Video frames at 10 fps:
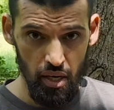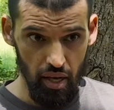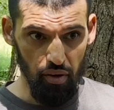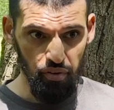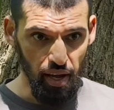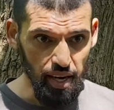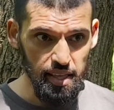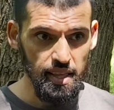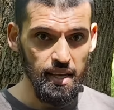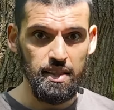If
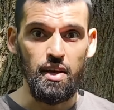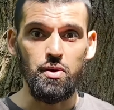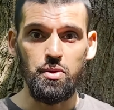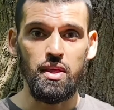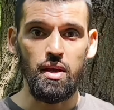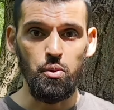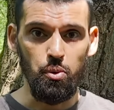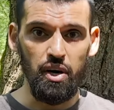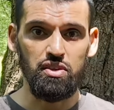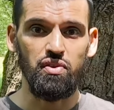anything that you think
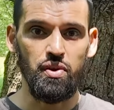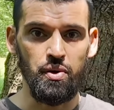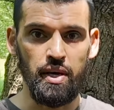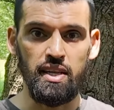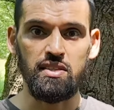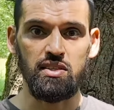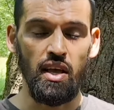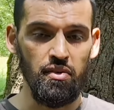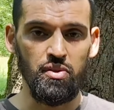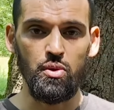works for you and it's
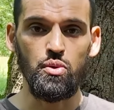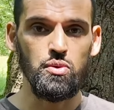safe to do,